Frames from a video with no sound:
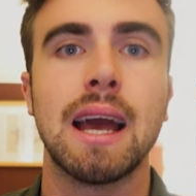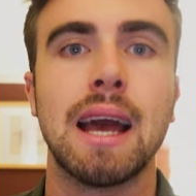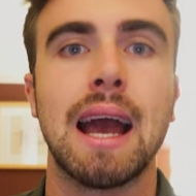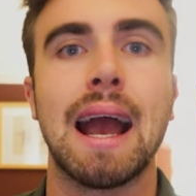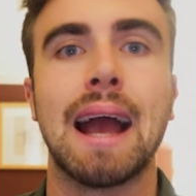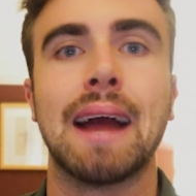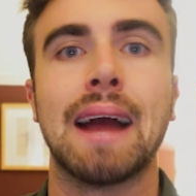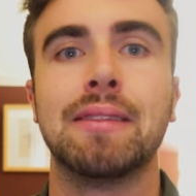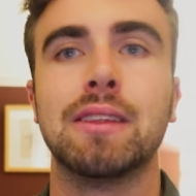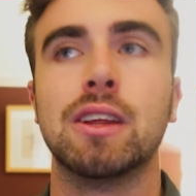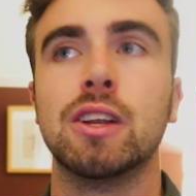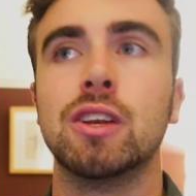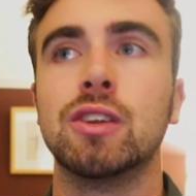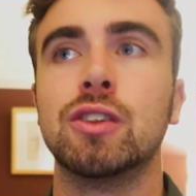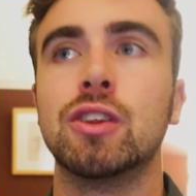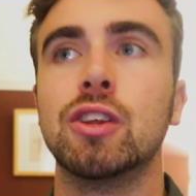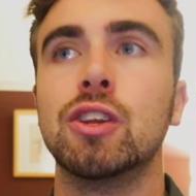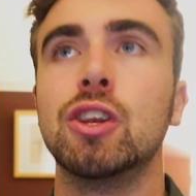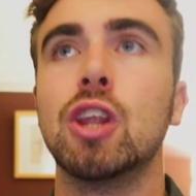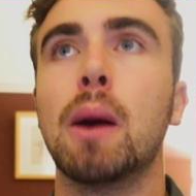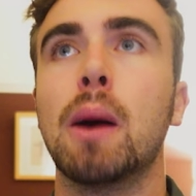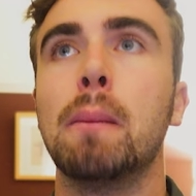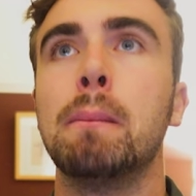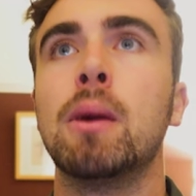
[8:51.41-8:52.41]
and the
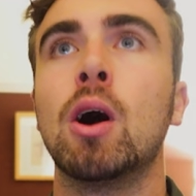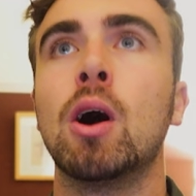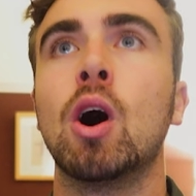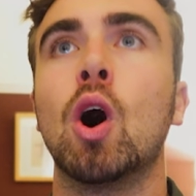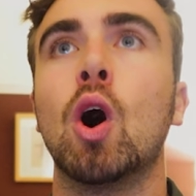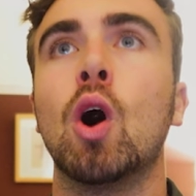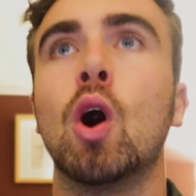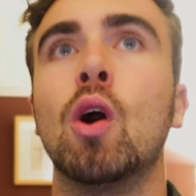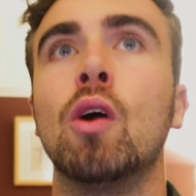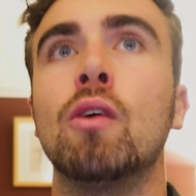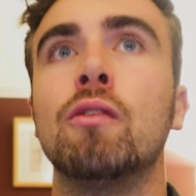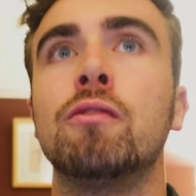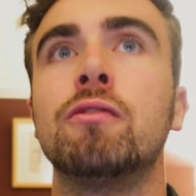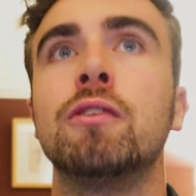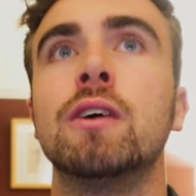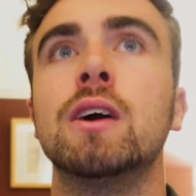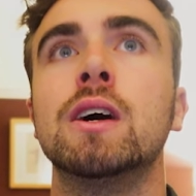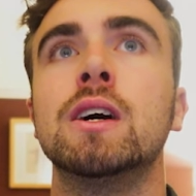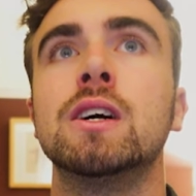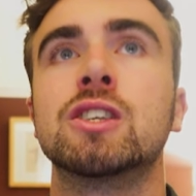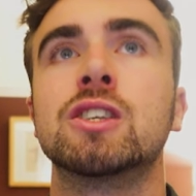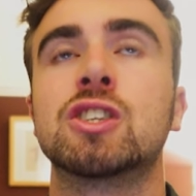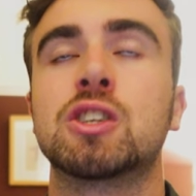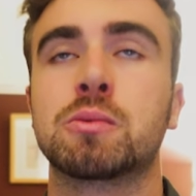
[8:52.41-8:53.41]
number of
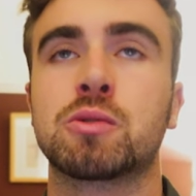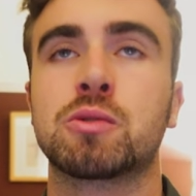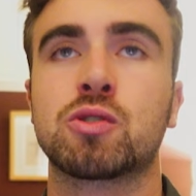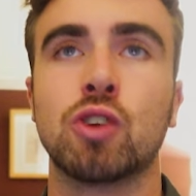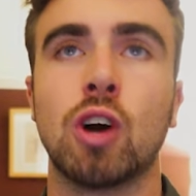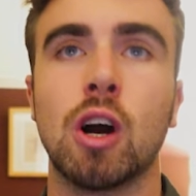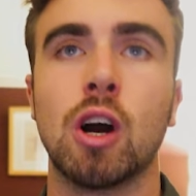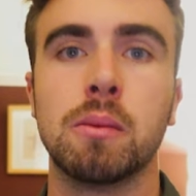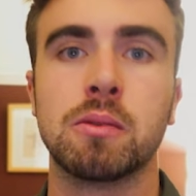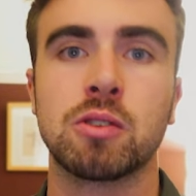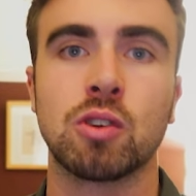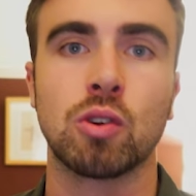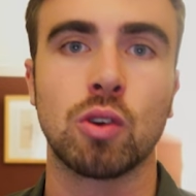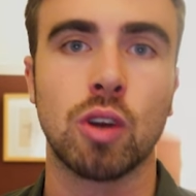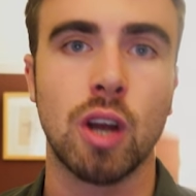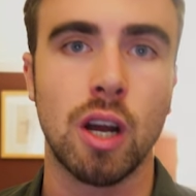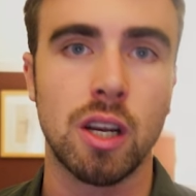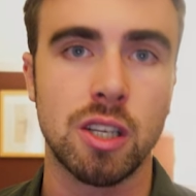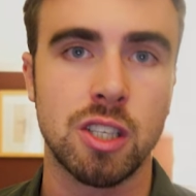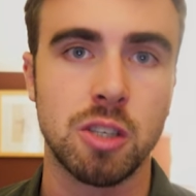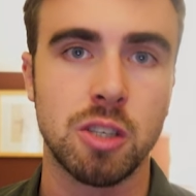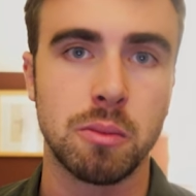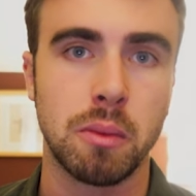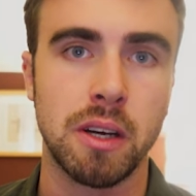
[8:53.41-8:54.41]
subscribers on
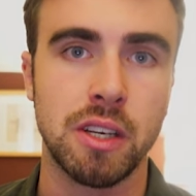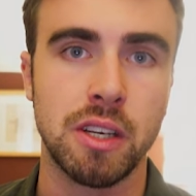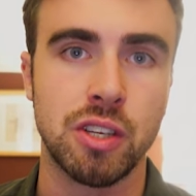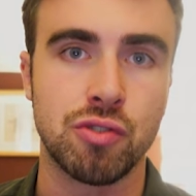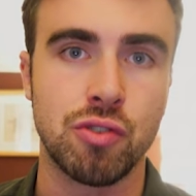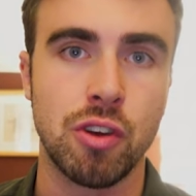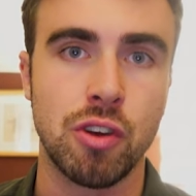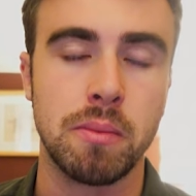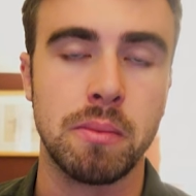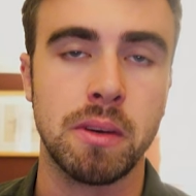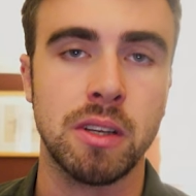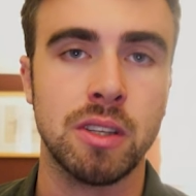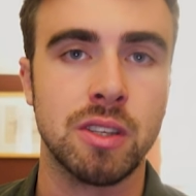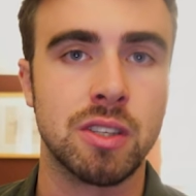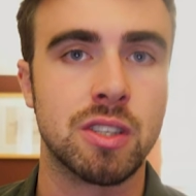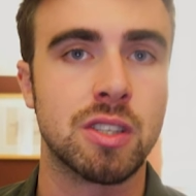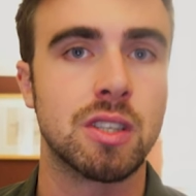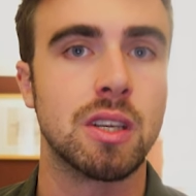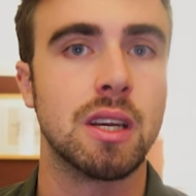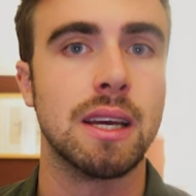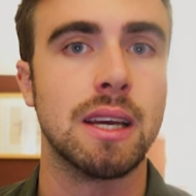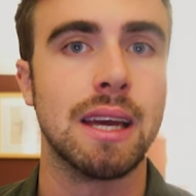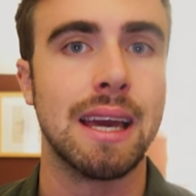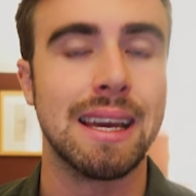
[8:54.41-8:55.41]
customized
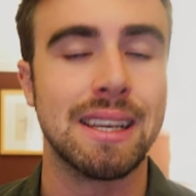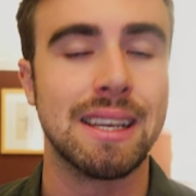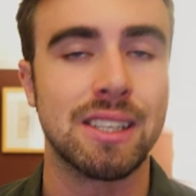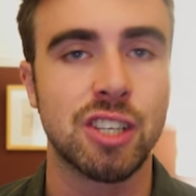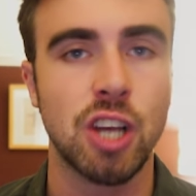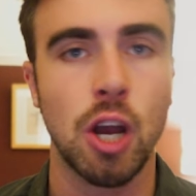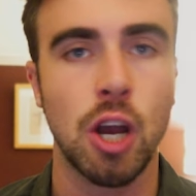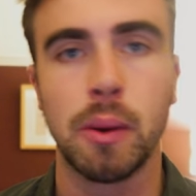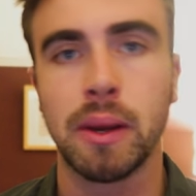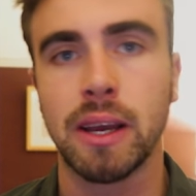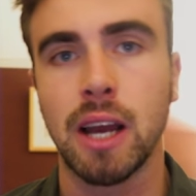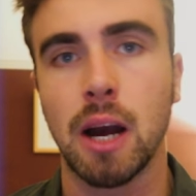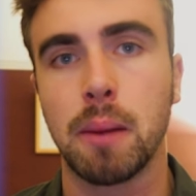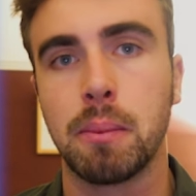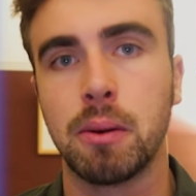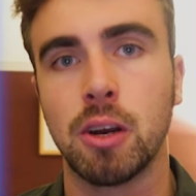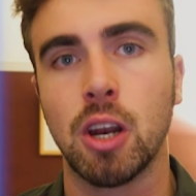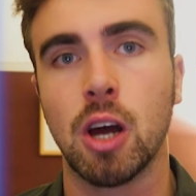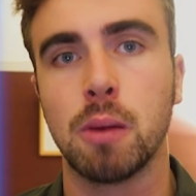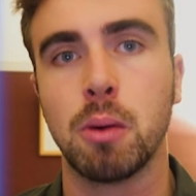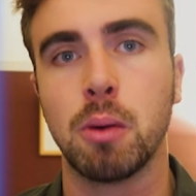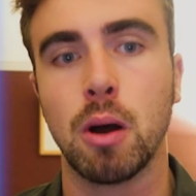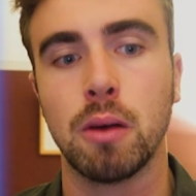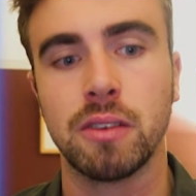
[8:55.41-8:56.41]
treatments is going up and
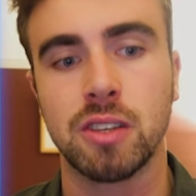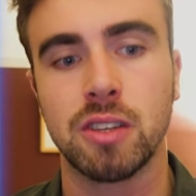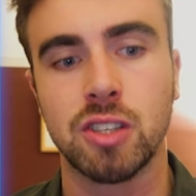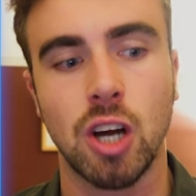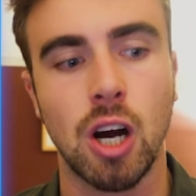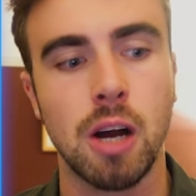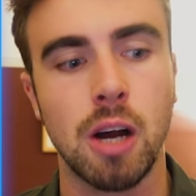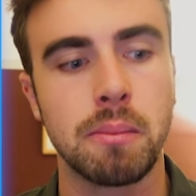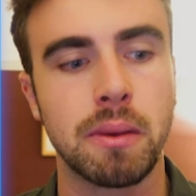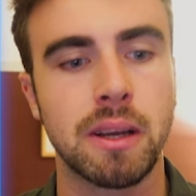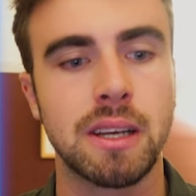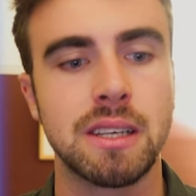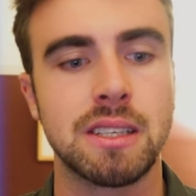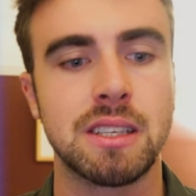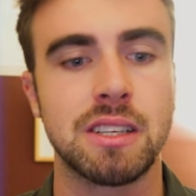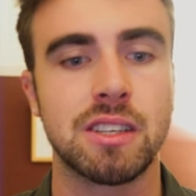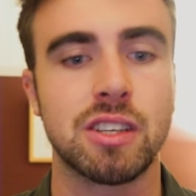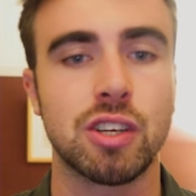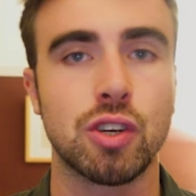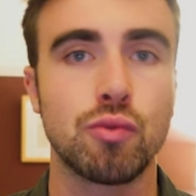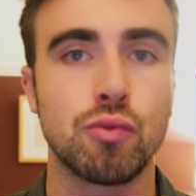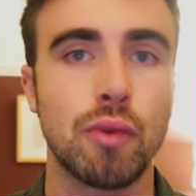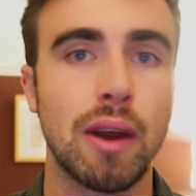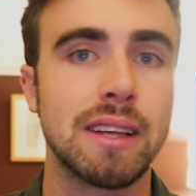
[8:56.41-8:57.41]
up over time because there's
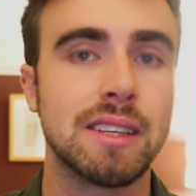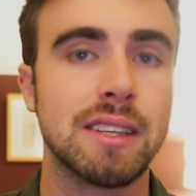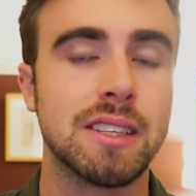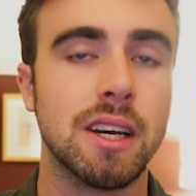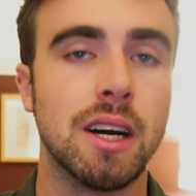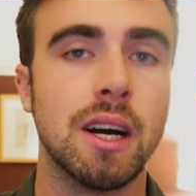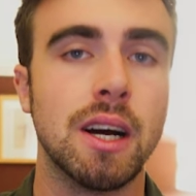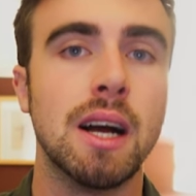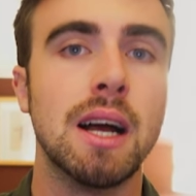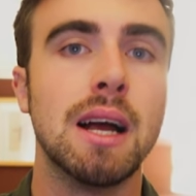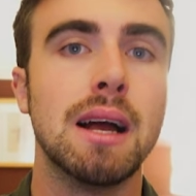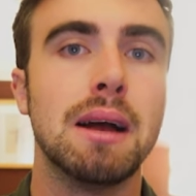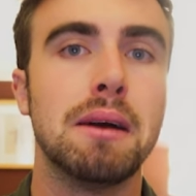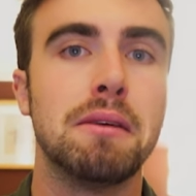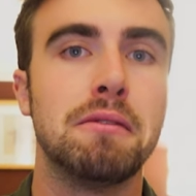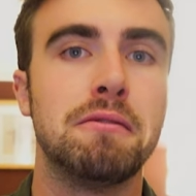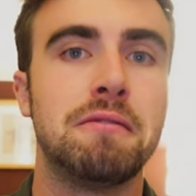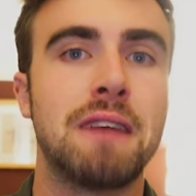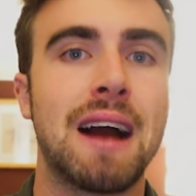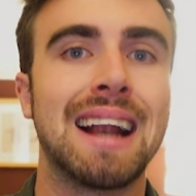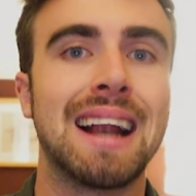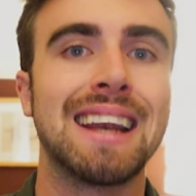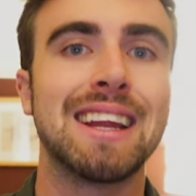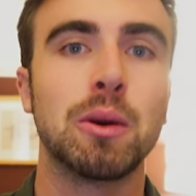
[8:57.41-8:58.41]
a greater
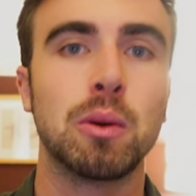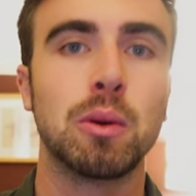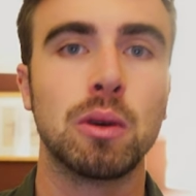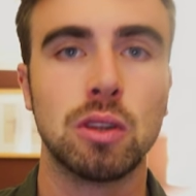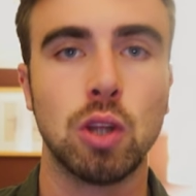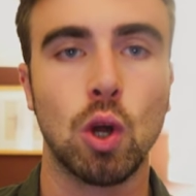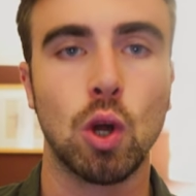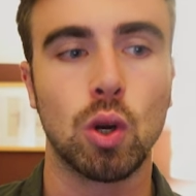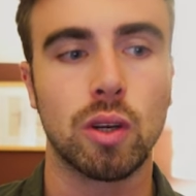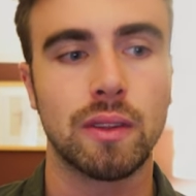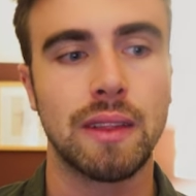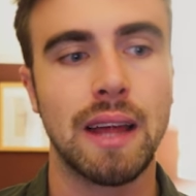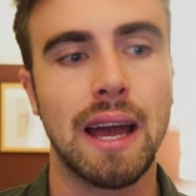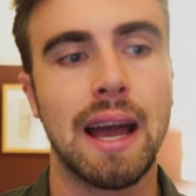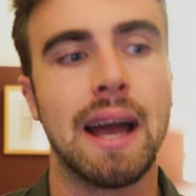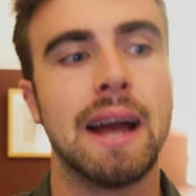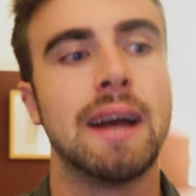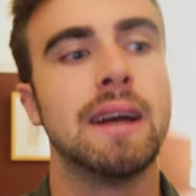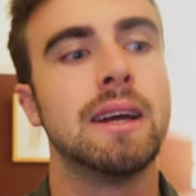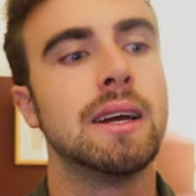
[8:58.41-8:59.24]
value unlock there.